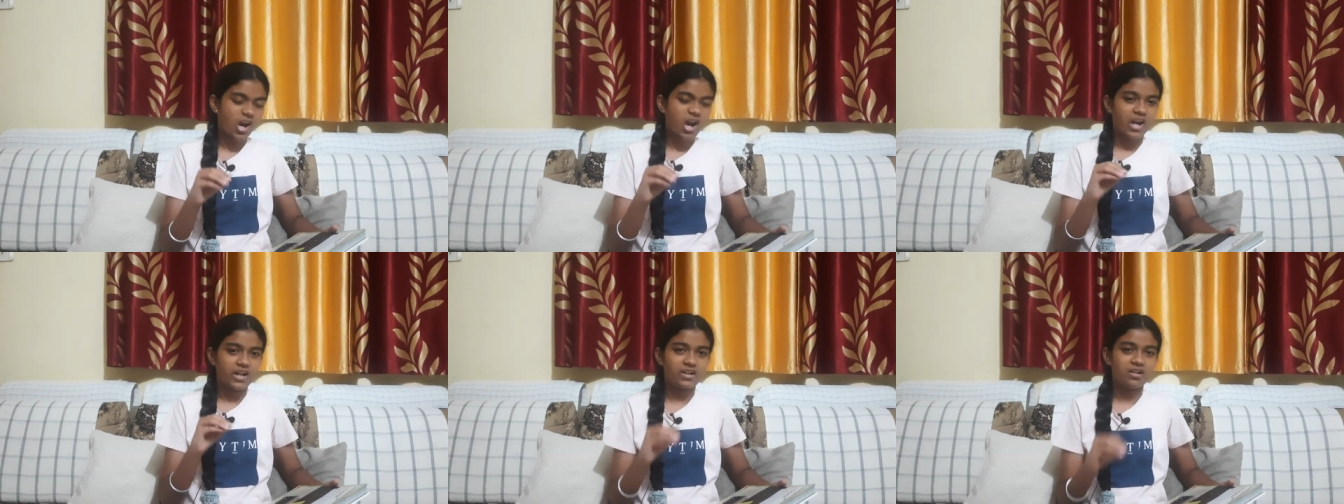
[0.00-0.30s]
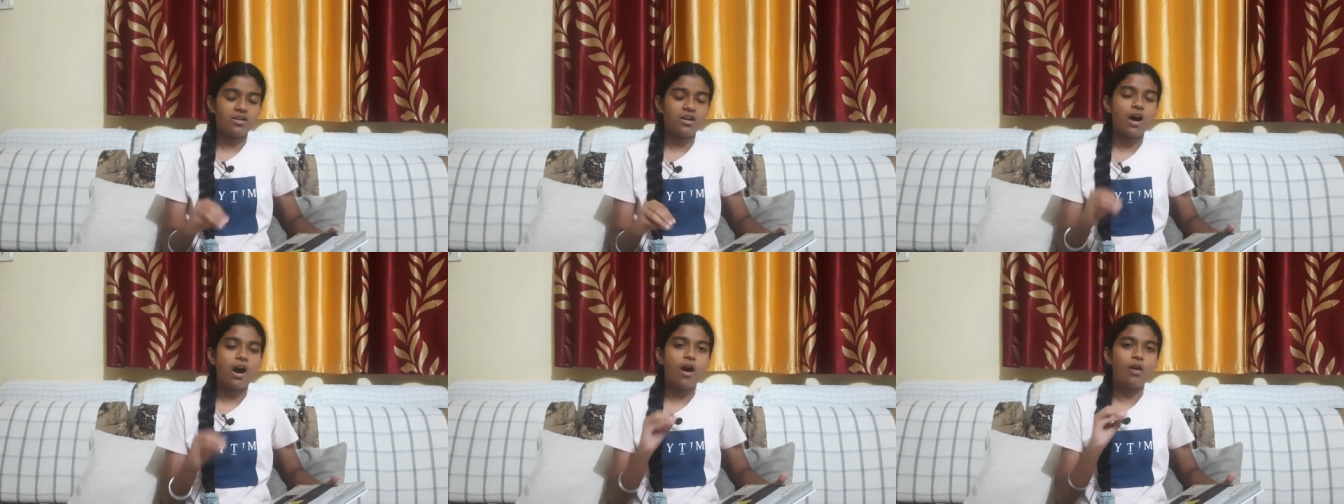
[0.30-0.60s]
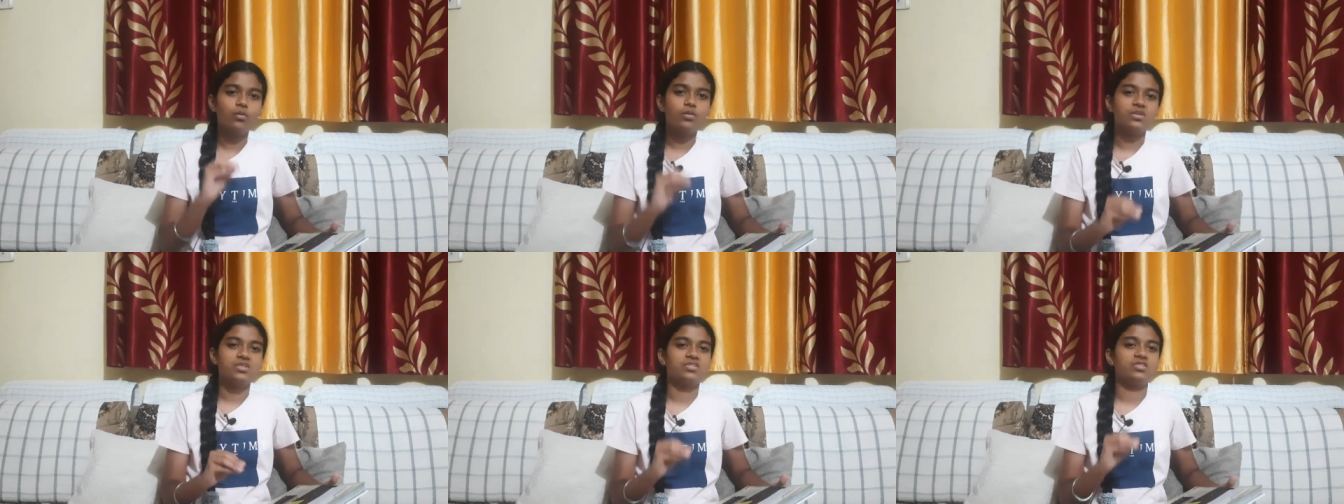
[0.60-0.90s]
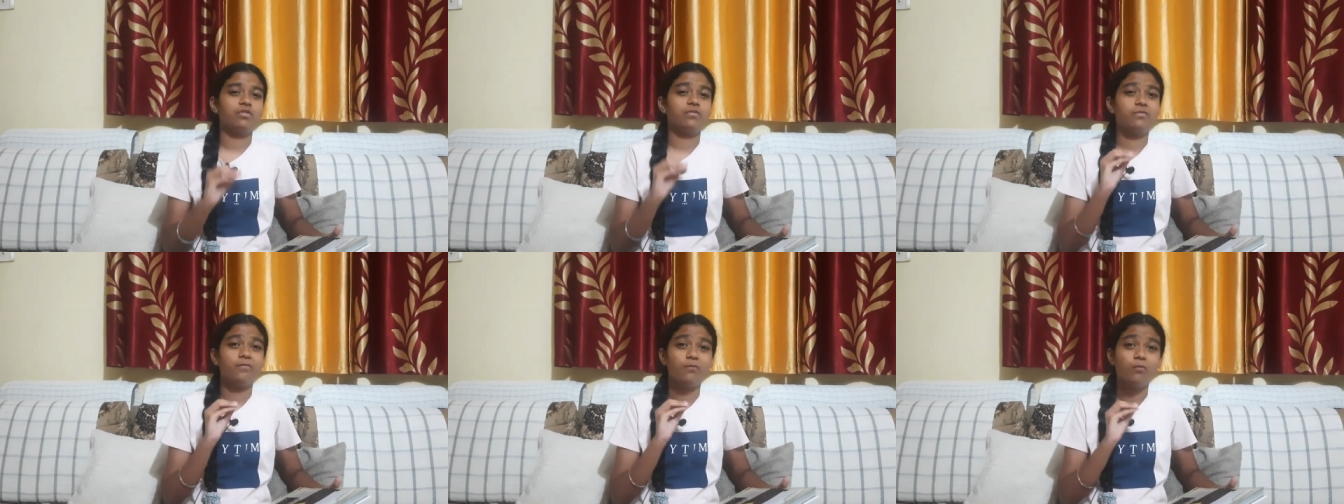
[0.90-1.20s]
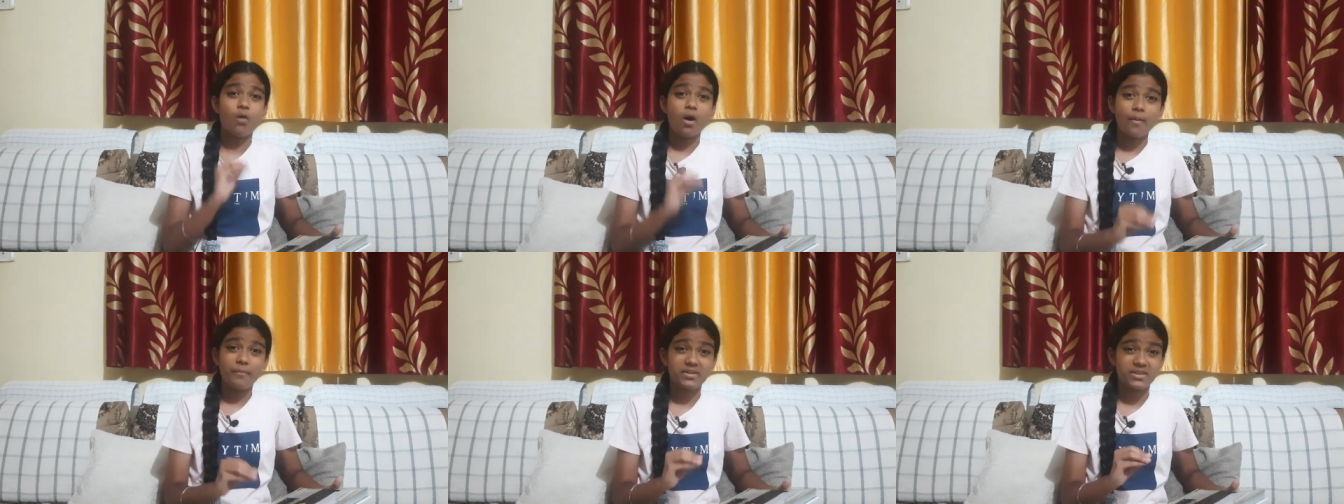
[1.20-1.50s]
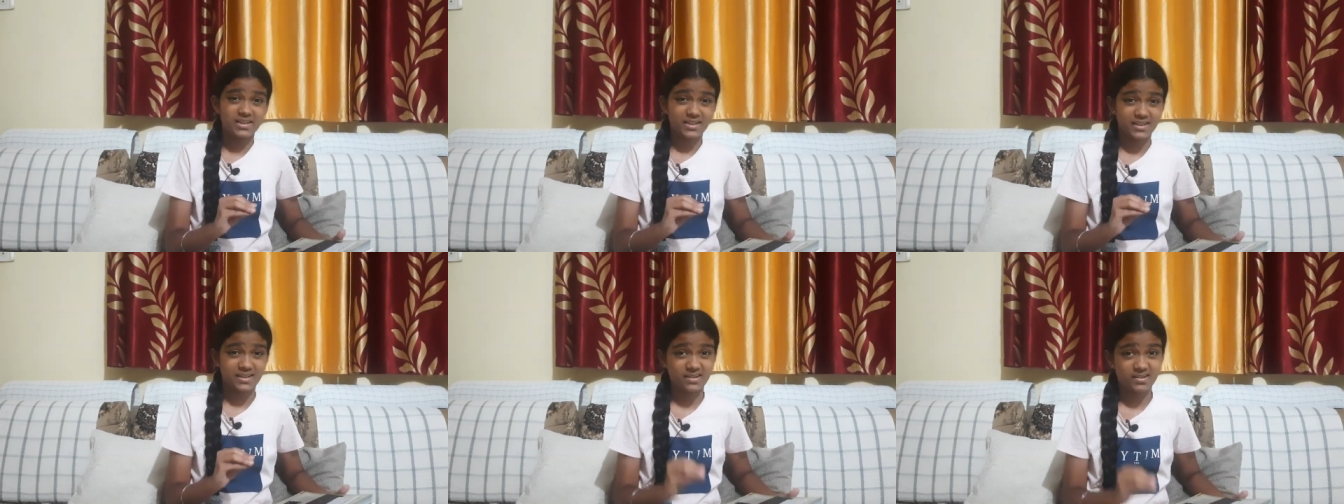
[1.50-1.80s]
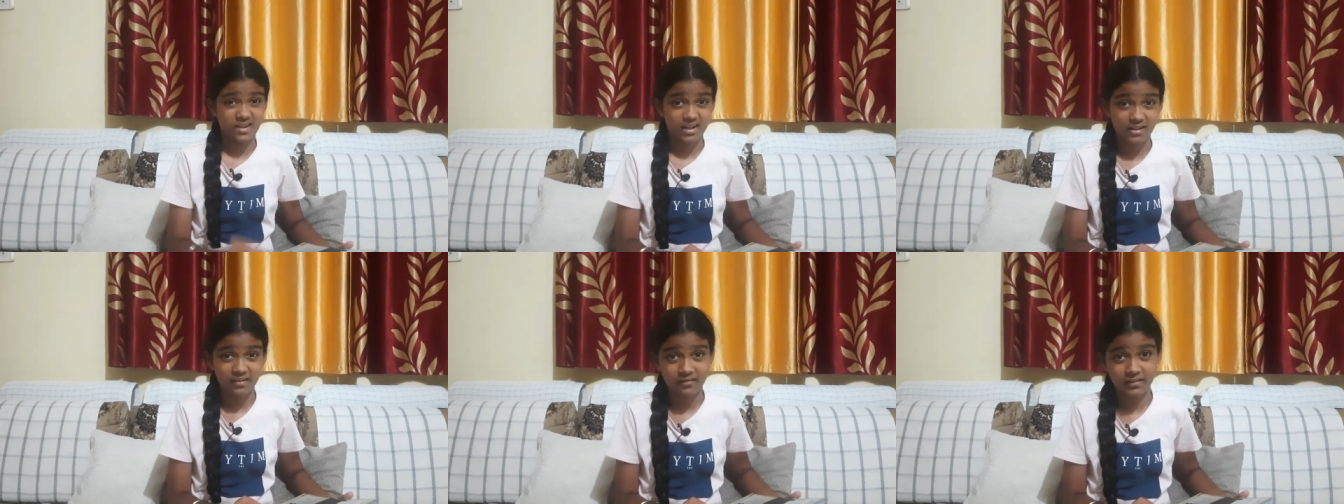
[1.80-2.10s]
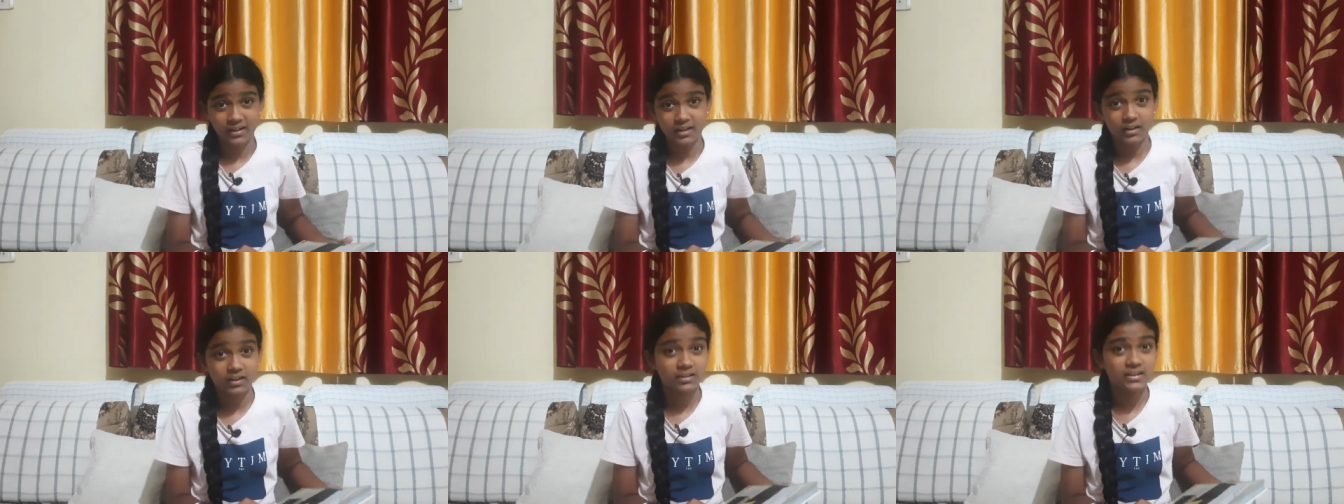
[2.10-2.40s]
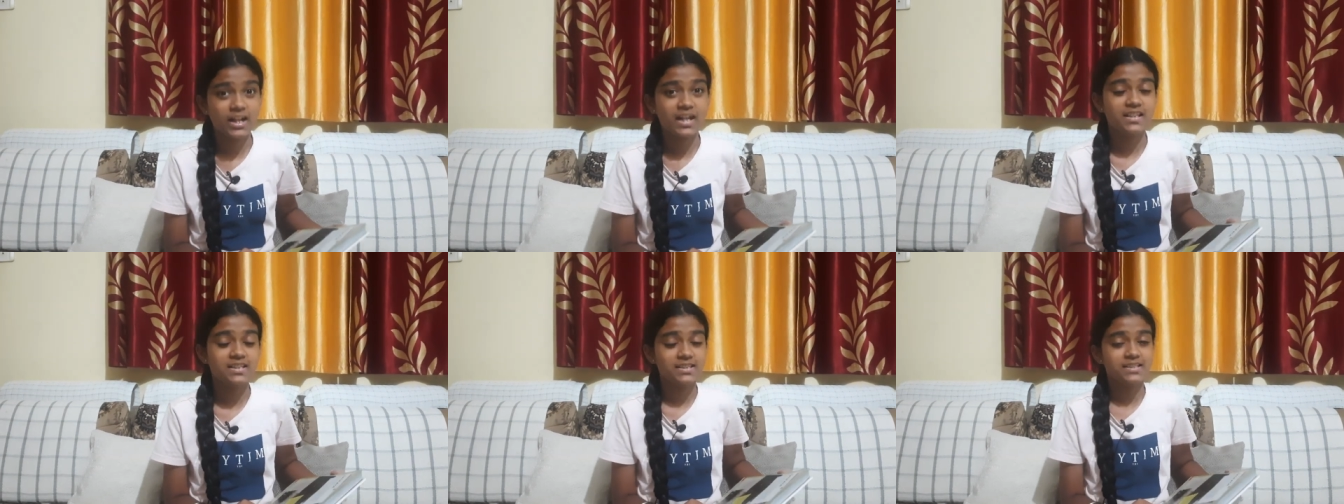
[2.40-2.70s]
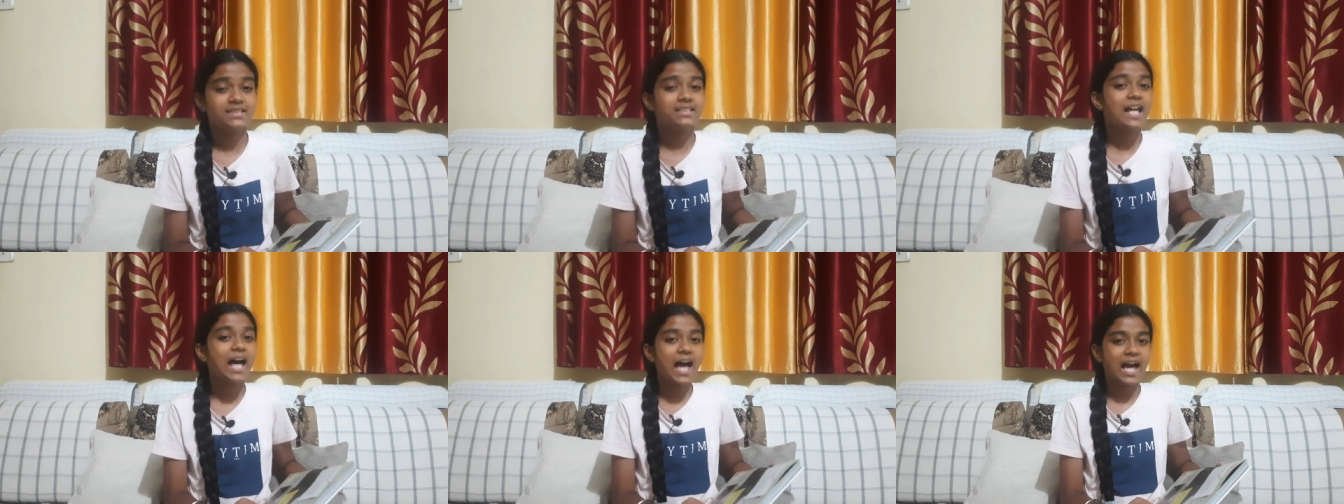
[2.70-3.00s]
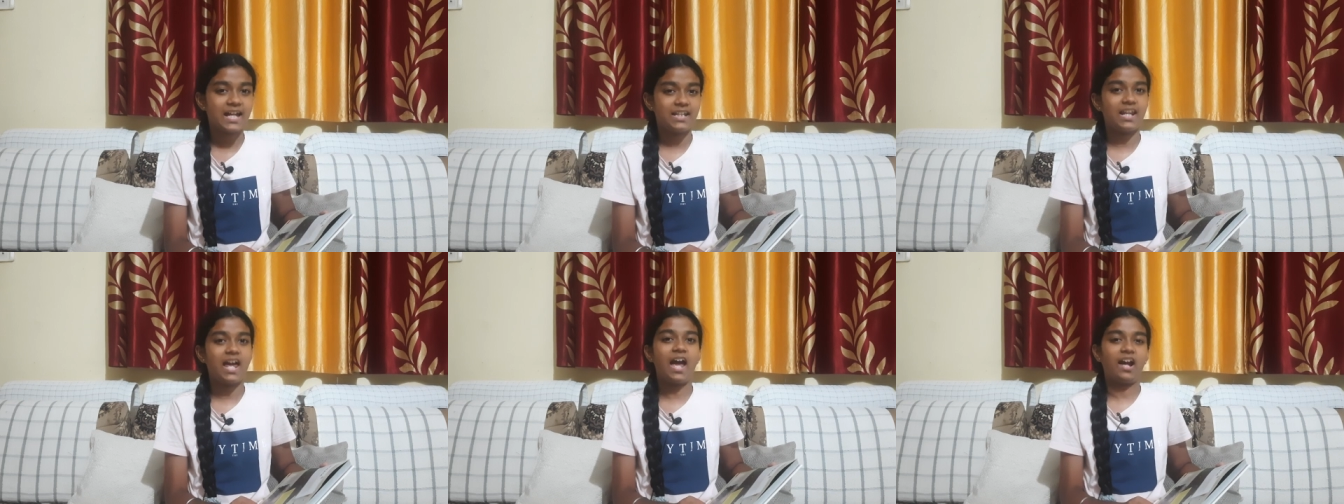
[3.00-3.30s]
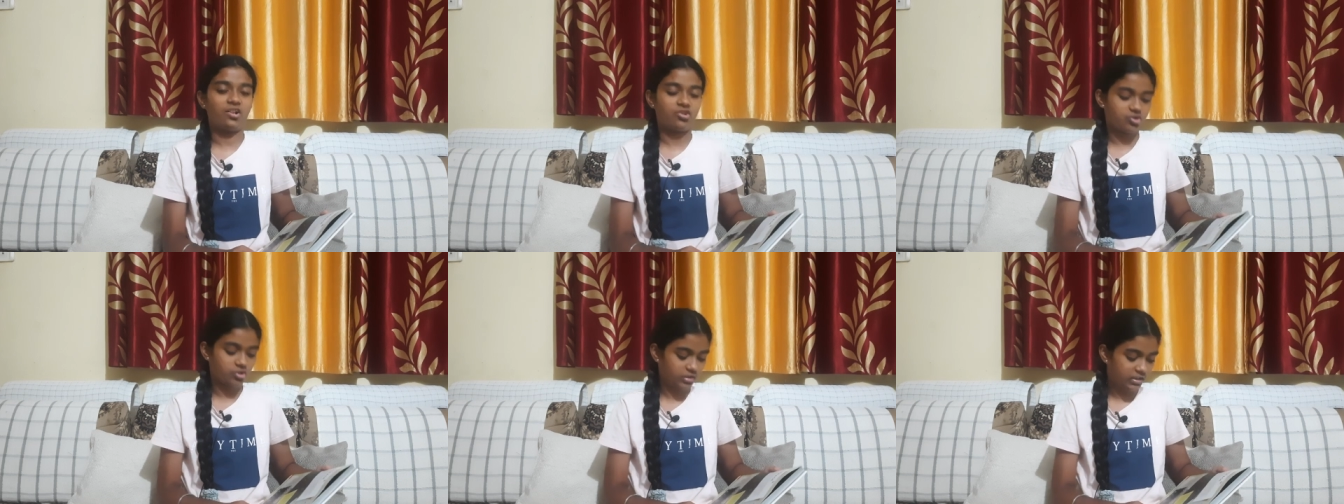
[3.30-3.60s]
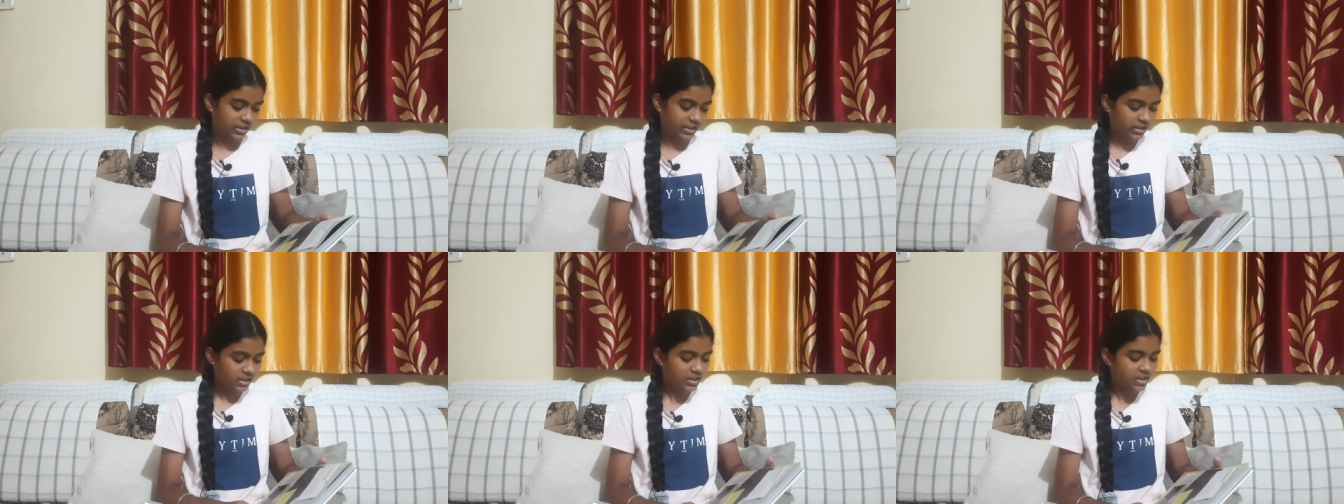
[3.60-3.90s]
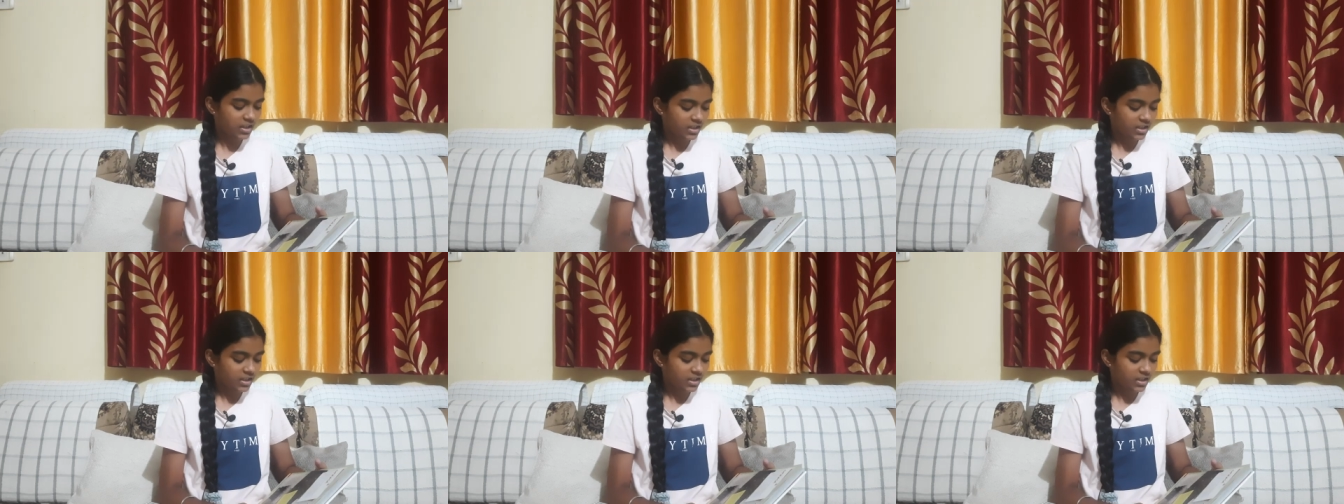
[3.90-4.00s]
hours of vomiting and diarrhea. That's sad, actually.